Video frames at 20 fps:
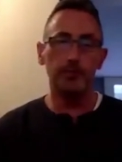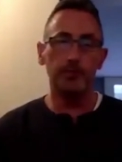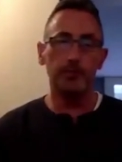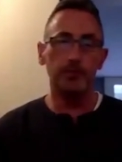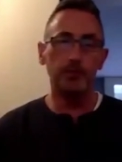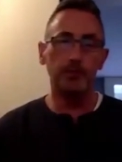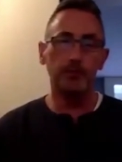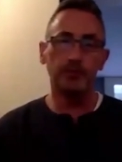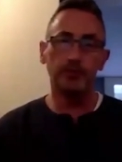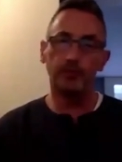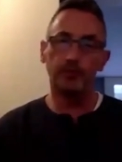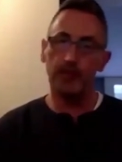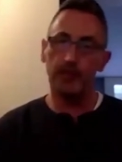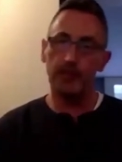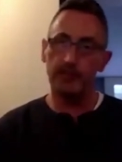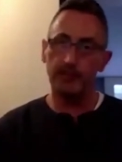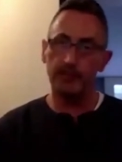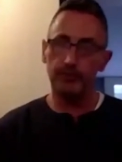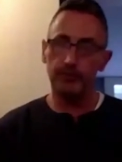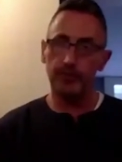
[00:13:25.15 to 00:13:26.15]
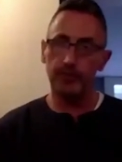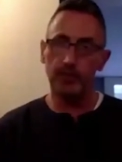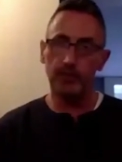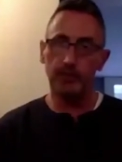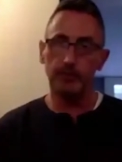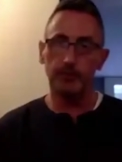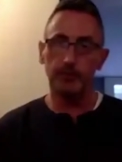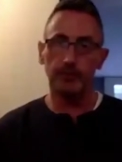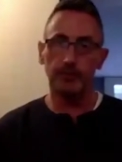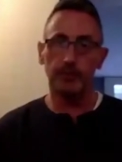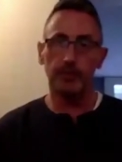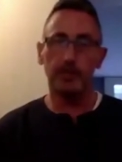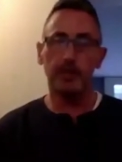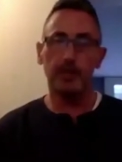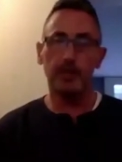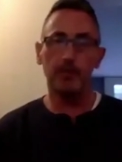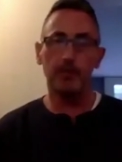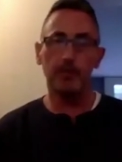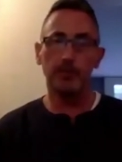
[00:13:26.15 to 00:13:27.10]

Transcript: the business change teams can